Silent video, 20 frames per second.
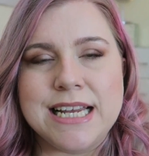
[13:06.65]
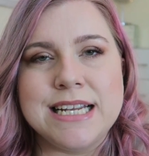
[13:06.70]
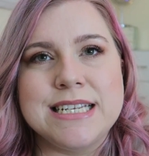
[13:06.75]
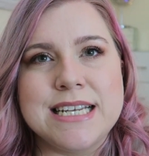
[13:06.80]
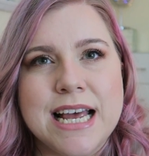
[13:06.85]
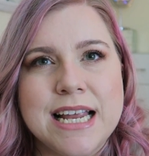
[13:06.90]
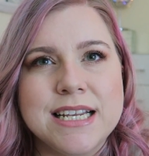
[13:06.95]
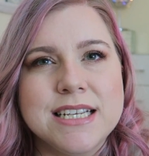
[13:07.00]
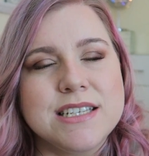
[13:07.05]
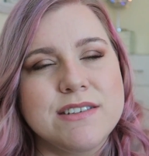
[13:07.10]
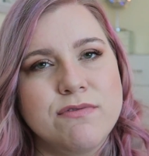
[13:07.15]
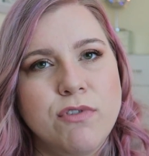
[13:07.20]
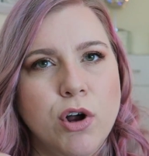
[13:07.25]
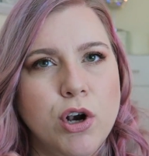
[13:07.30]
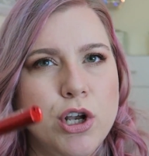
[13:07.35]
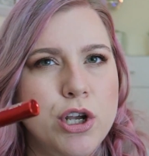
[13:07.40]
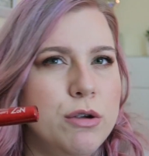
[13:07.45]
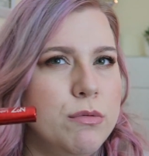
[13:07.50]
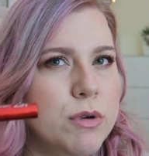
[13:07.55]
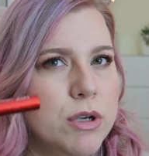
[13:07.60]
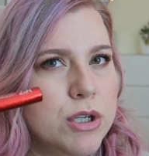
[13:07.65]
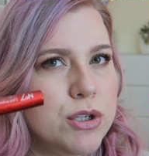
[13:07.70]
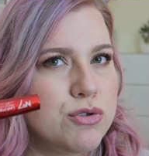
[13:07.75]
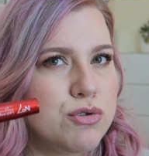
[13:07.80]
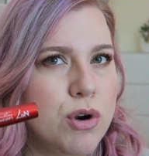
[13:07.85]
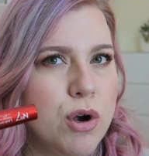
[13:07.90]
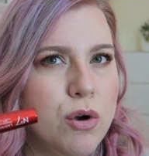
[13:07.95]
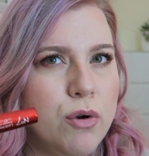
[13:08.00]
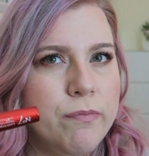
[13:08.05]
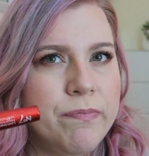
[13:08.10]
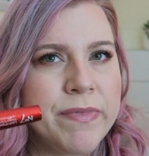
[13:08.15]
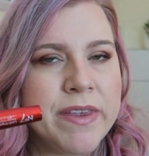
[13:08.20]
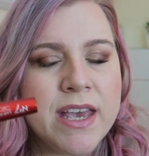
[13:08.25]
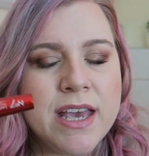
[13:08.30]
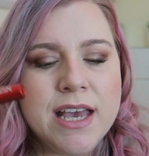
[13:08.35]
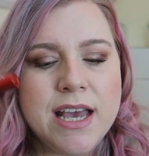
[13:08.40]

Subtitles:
Intense Volume Control,